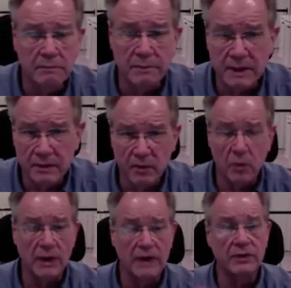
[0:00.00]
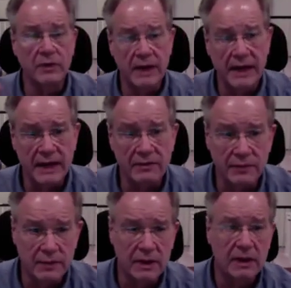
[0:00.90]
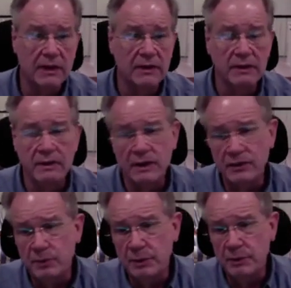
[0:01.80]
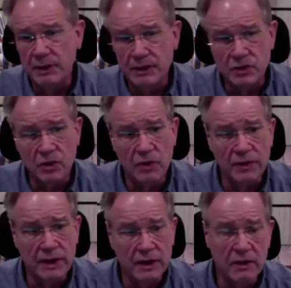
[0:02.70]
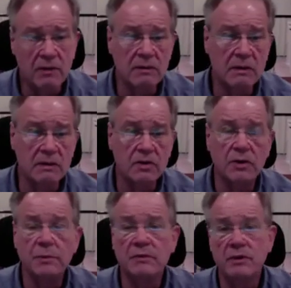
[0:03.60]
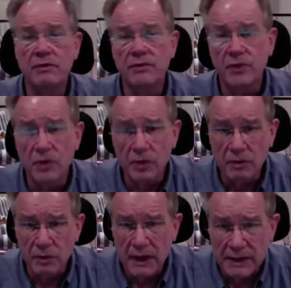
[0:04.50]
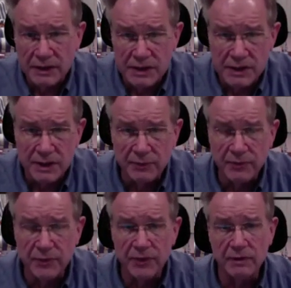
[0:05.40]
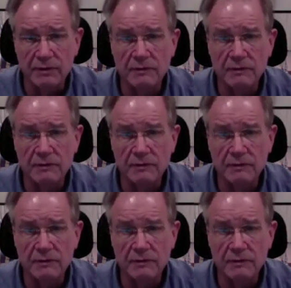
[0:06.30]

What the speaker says: But whatever you have, these people that you already know could be referral relationships for you.